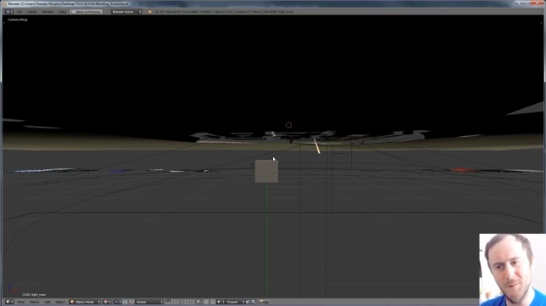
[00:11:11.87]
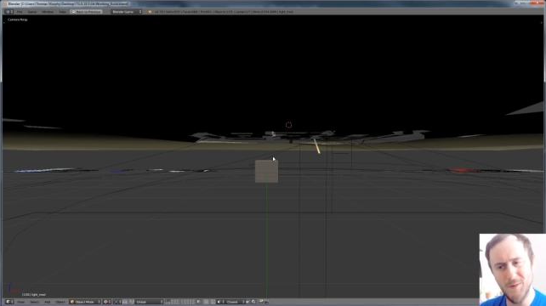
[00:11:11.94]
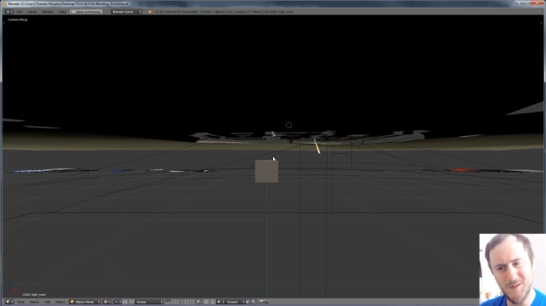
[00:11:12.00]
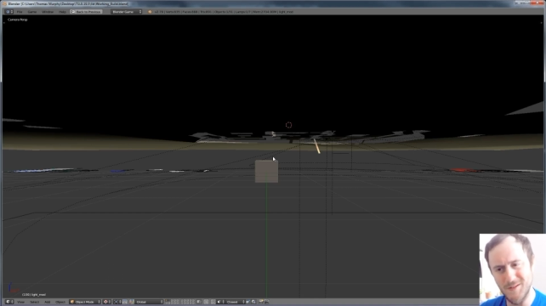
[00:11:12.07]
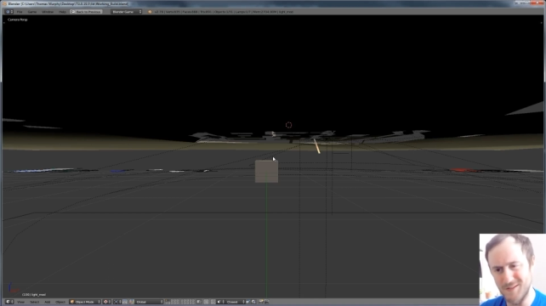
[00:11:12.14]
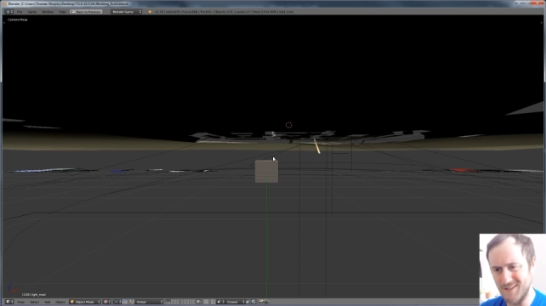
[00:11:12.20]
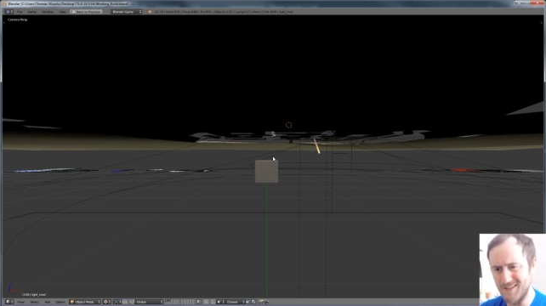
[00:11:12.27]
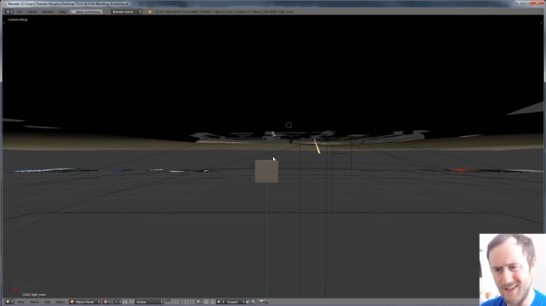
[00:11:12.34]
which
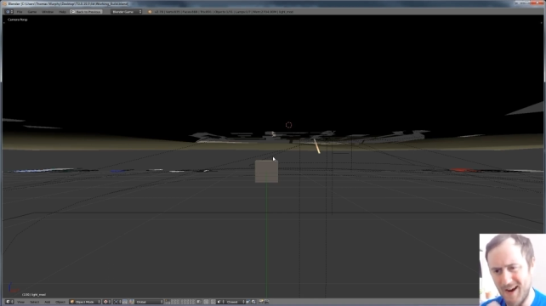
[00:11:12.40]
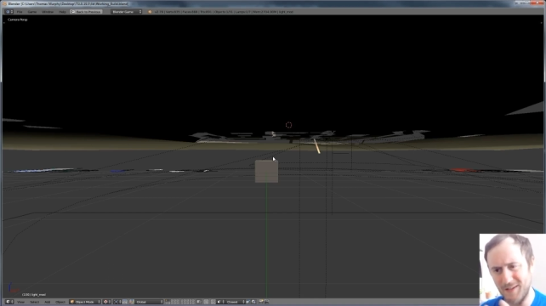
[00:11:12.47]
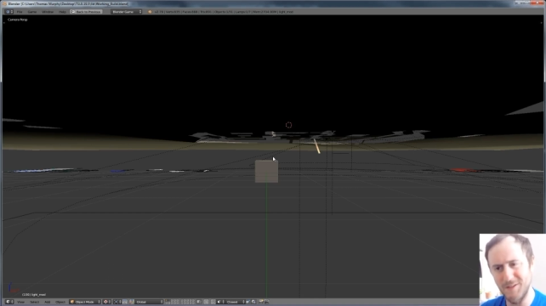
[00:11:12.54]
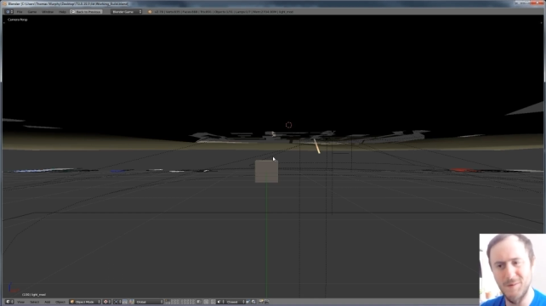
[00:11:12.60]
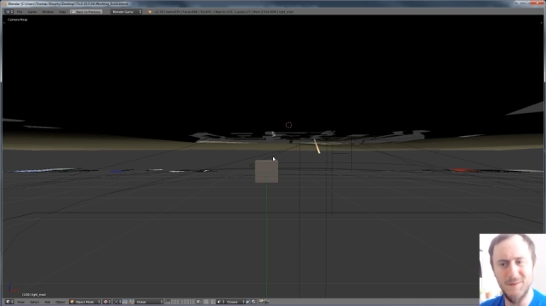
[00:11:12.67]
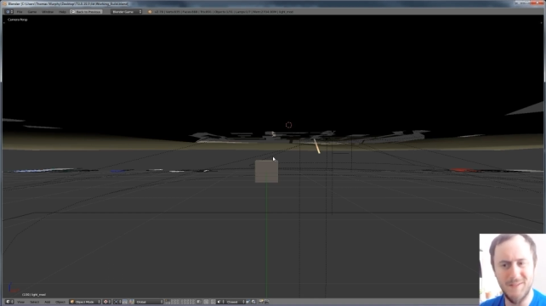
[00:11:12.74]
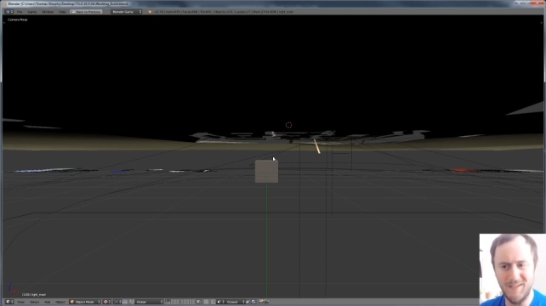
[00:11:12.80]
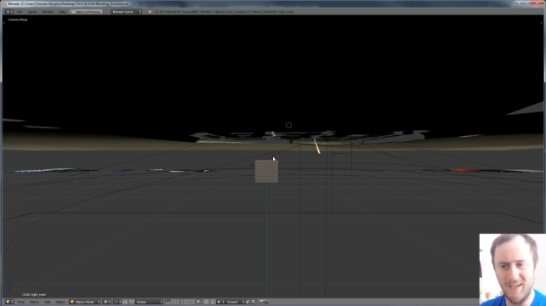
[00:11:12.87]
is exactly
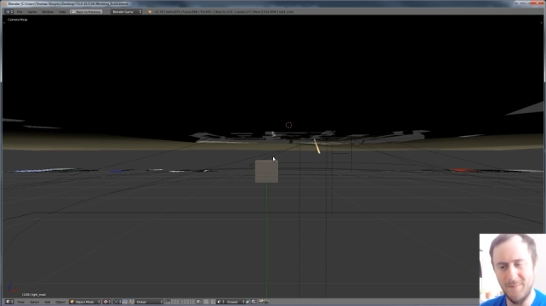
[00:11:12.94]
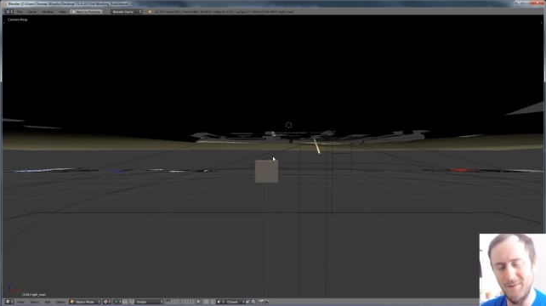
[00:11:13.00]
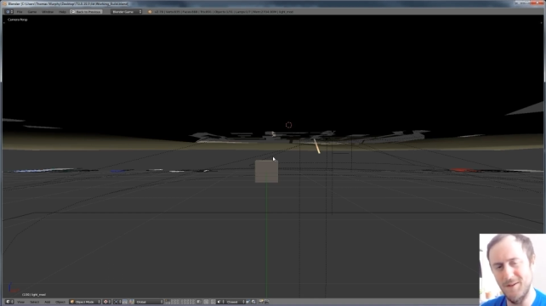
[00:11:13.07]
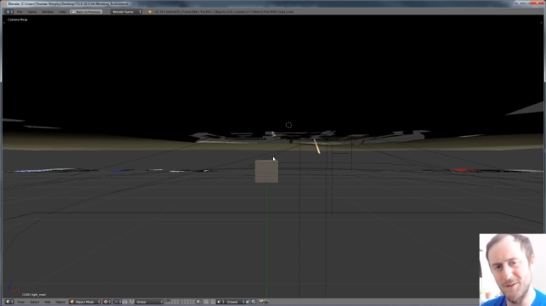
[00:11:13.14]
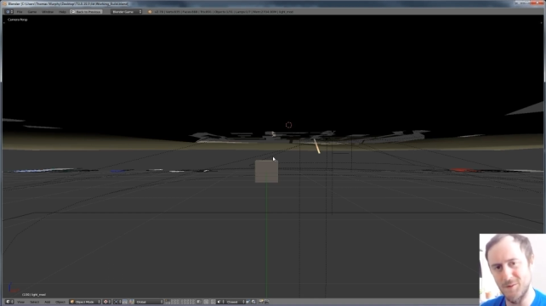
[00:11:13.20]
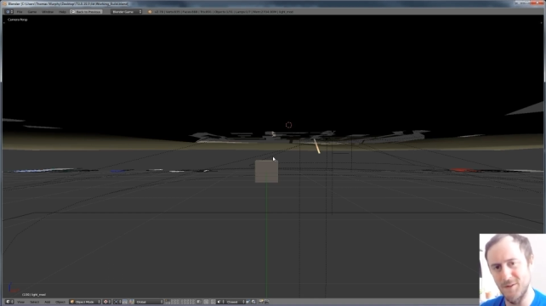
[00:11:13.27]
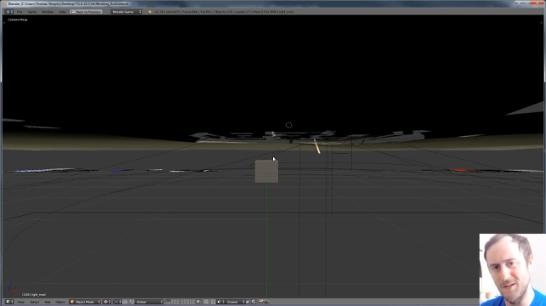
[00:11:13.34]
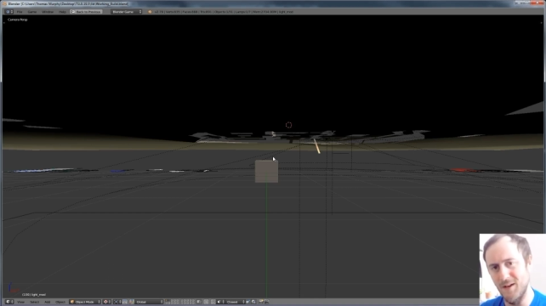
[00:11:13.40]
what the game
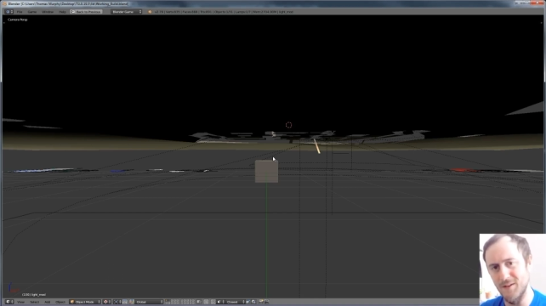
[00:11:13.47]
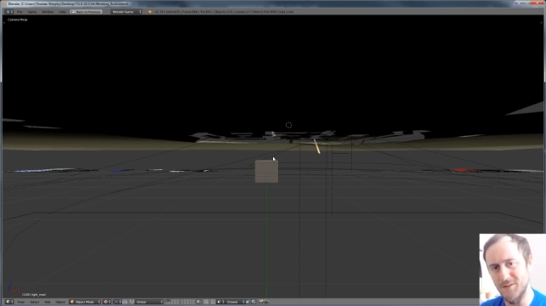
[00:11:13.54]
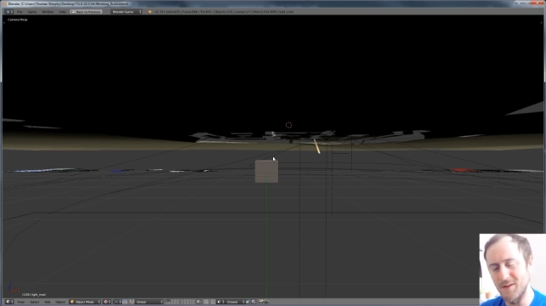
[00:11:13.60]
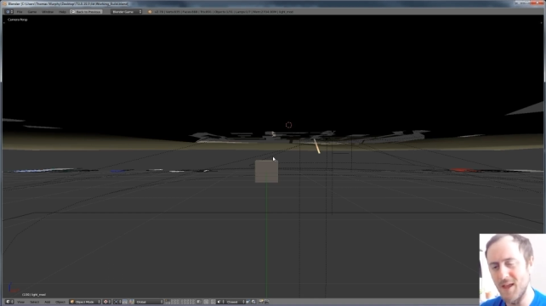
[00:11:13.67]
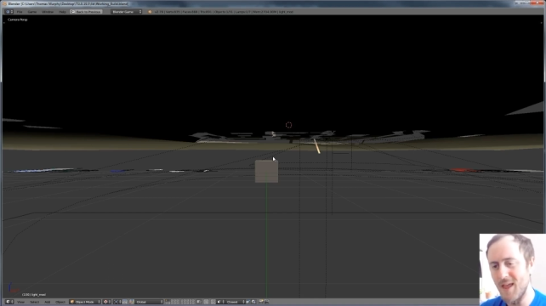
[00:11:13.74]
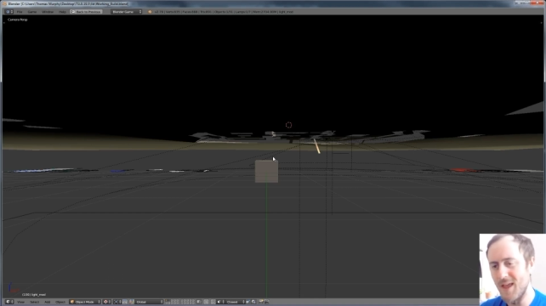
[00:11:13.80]
industry does.